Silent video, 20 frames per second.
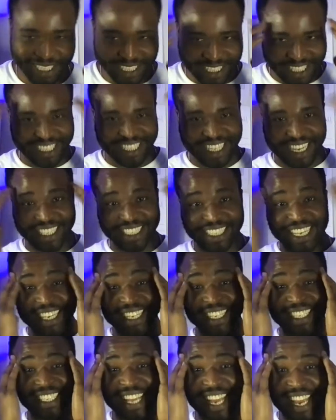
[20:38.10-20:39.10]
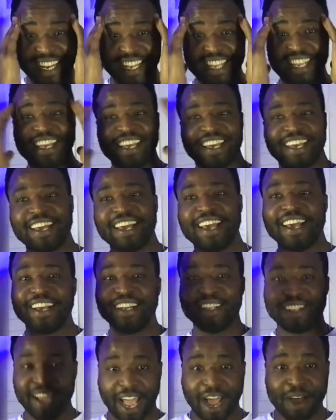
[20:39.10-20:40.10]
it is that is inside here,
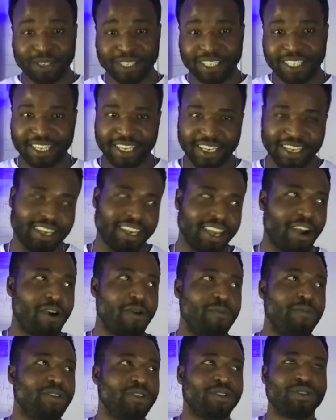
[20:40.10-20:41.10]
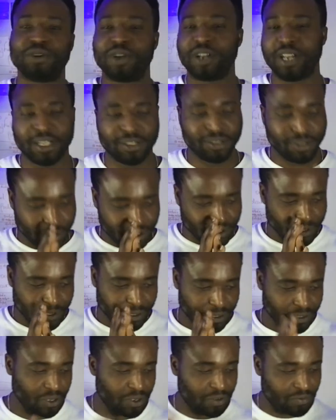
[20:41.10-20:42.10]
out here, I'll be so glad to do
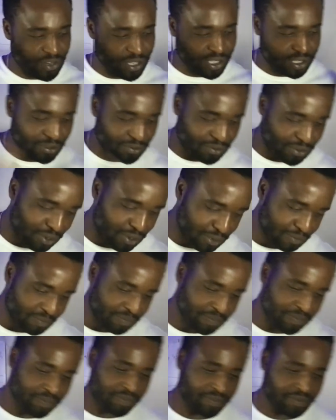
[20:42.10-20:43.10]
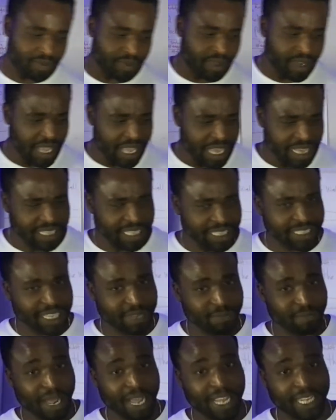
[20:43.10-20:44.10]
so. So first of all, as I
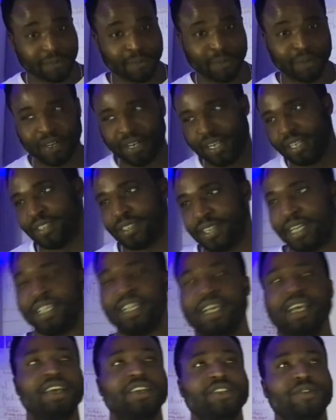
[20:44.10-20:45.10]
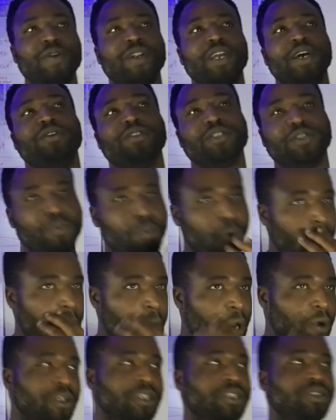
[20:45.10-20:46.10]
said, my experience, right? So when I was small, I
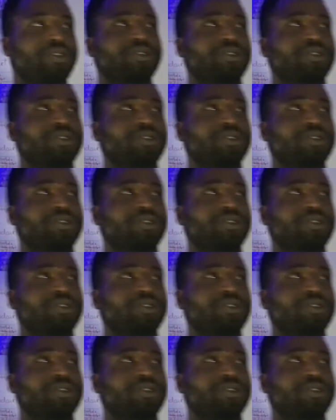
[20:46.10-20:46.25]
always